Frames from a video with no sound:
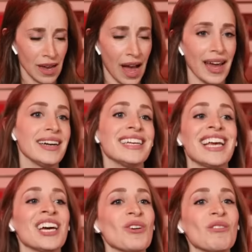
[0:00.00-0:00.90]
How did he
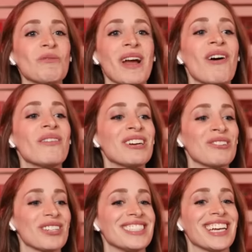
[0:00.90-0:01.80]
get all the way out here
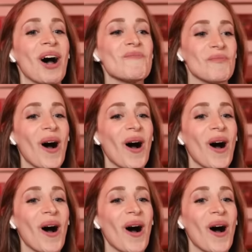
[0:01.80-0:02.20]
to dump